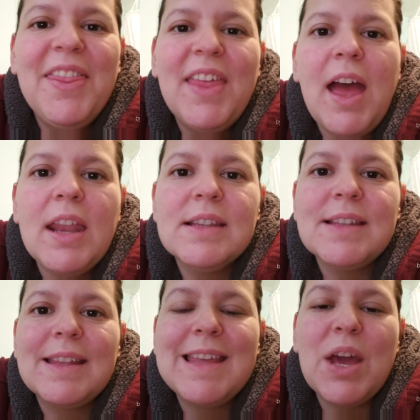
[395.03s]
that
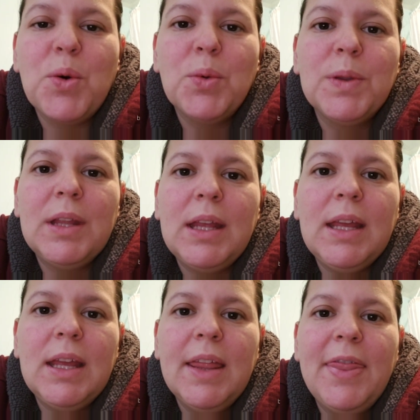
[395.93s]
is like the
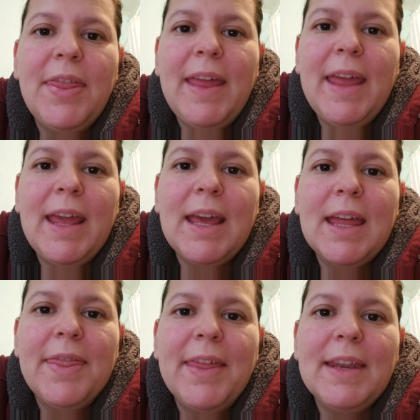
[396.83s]
only
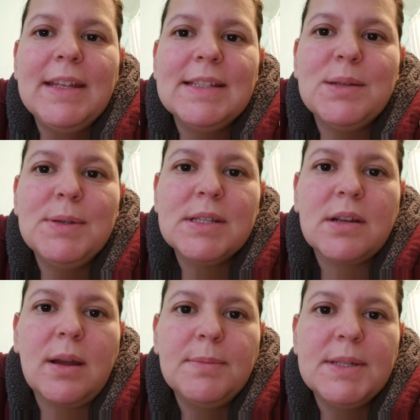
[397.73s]
thing that needs to be
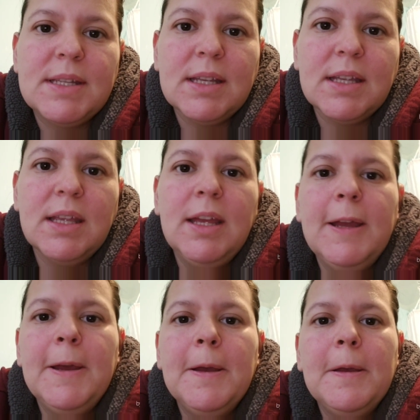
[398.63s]
scrubbed still.
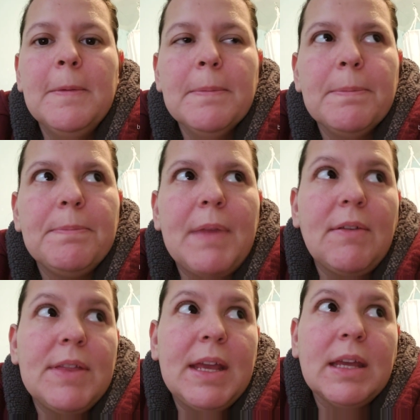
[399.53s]

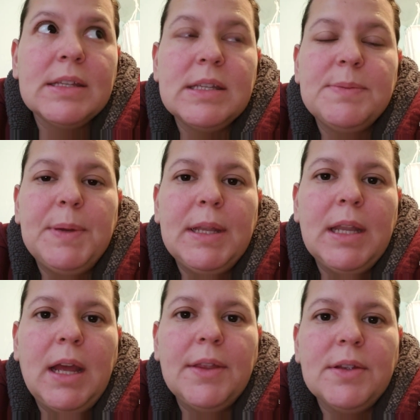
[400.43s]
Everything else has
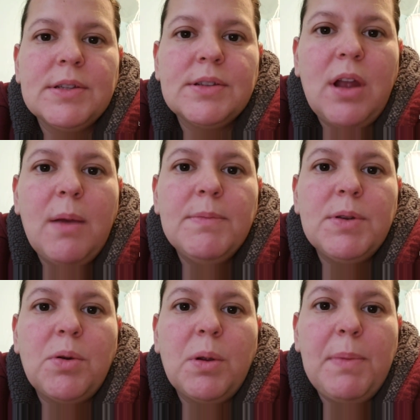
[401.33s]
been either
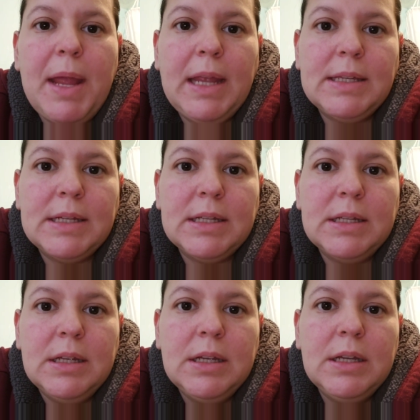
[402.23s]
scrubbed or
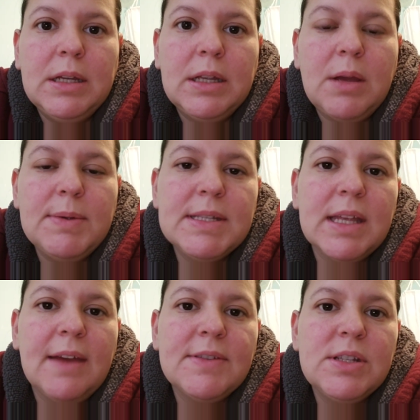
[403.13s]
painted. Now we
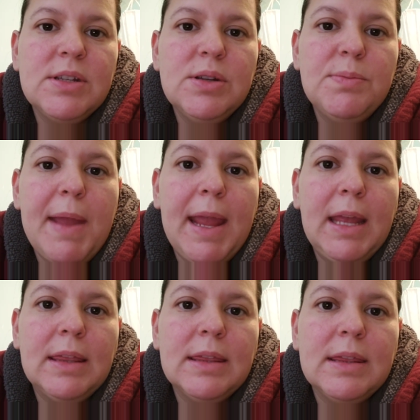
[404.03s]
still have to
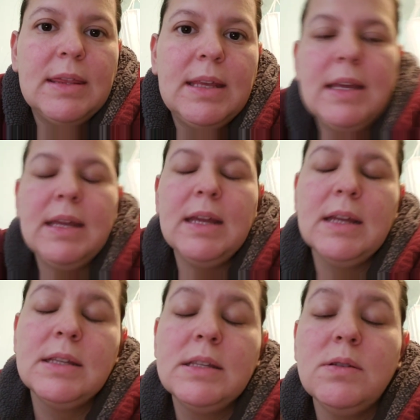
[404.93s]
paint the
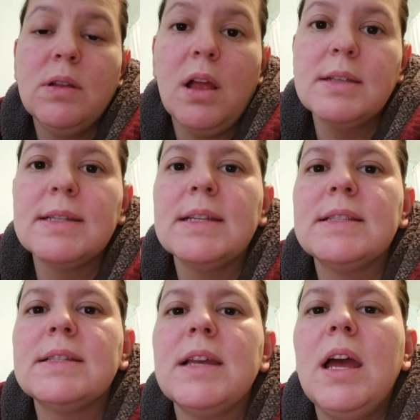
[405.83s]
2
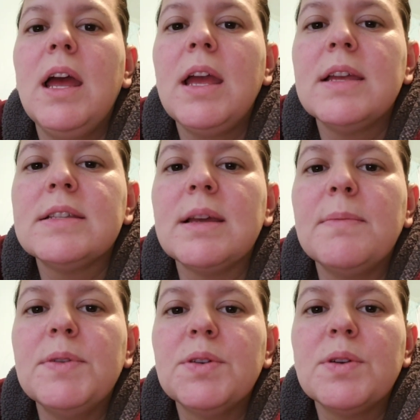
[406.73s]
closets,
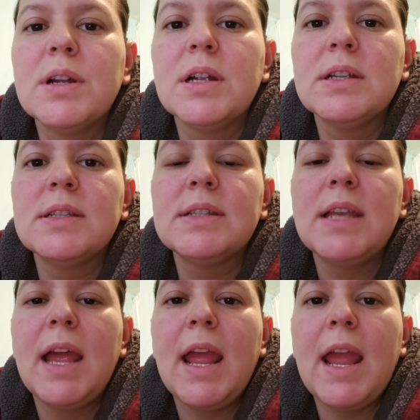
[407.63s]
some doors,